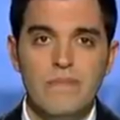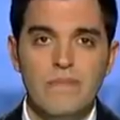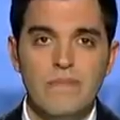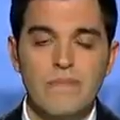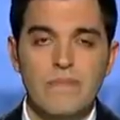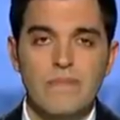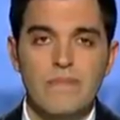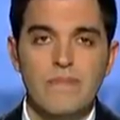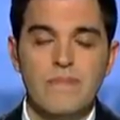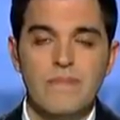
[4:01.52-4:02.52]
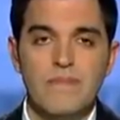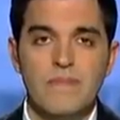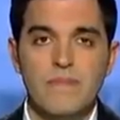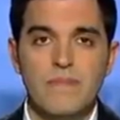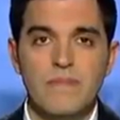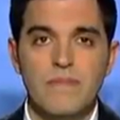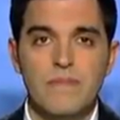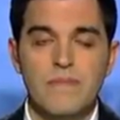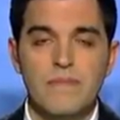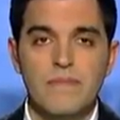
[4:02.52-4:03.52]

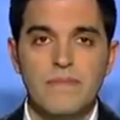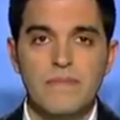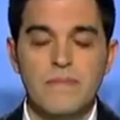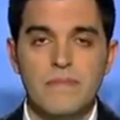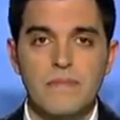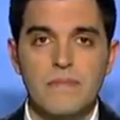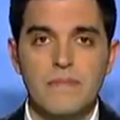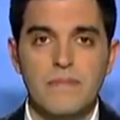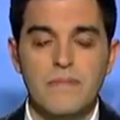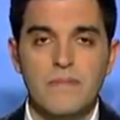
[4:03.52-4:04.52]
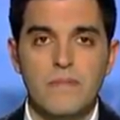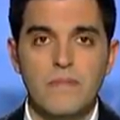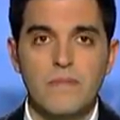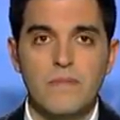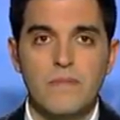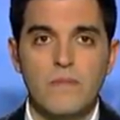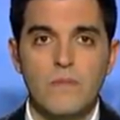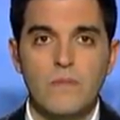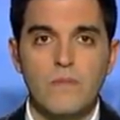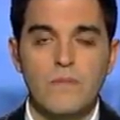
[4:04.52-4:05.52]

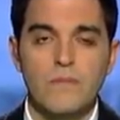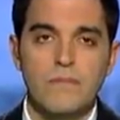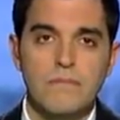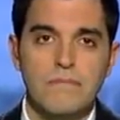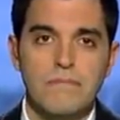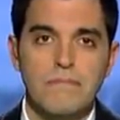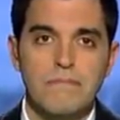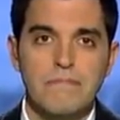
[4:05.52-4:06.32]
No words are spoken by the person on screen.